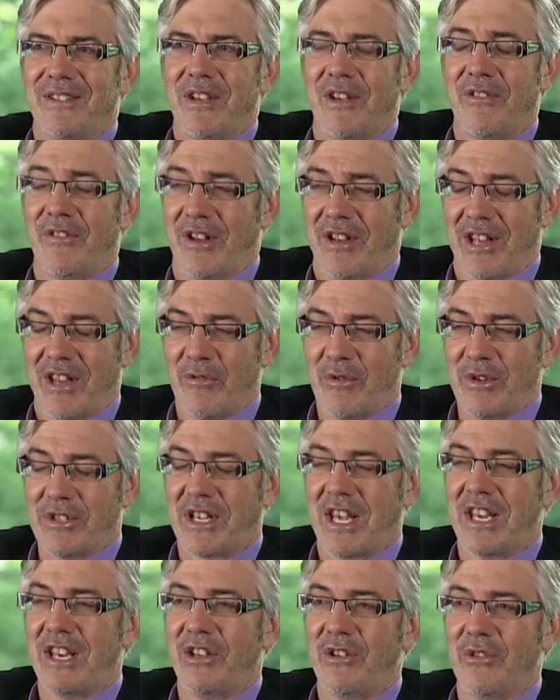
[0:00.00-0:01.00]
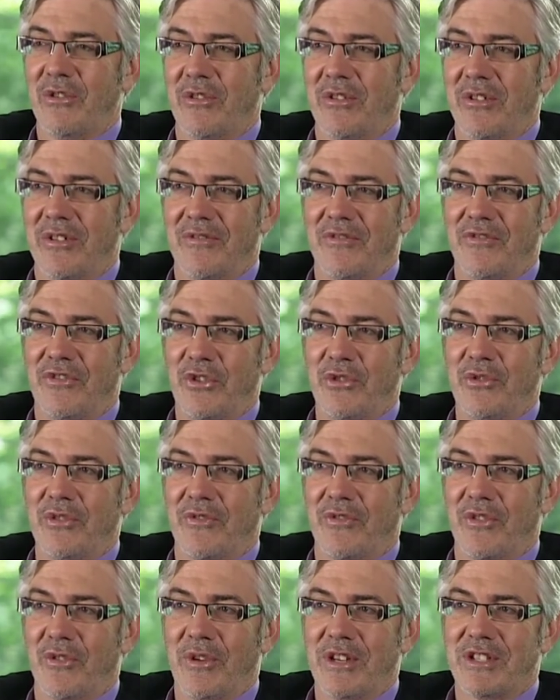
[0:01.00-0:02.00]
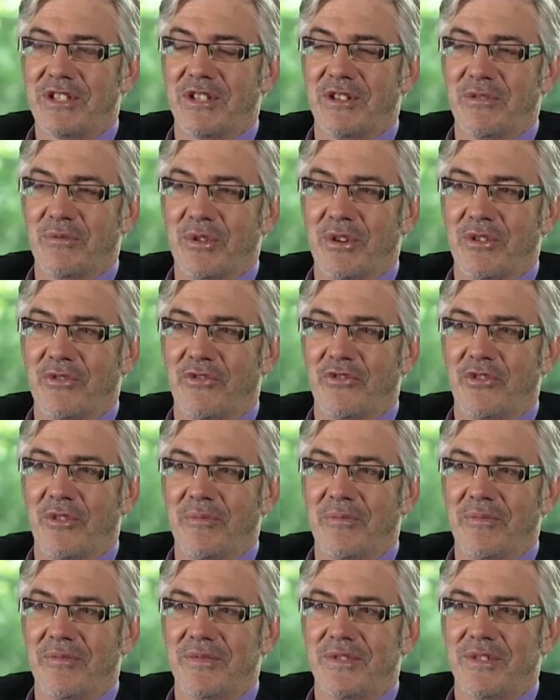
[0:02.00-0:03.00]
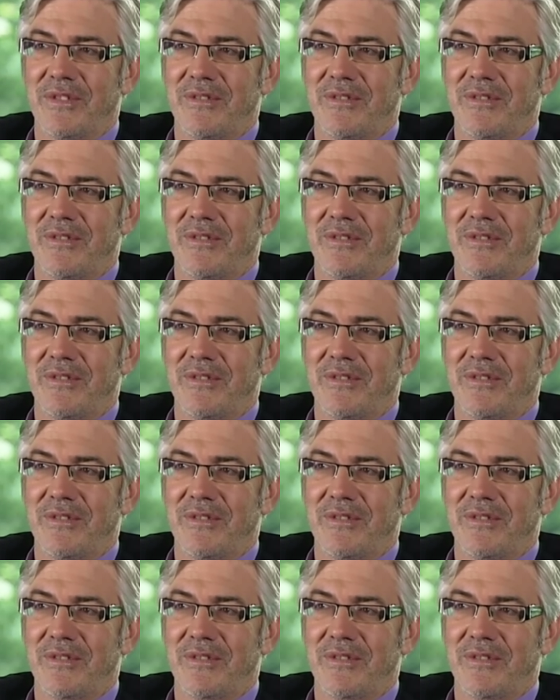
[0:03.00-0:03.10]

In other words, getting your view of the rest of the world from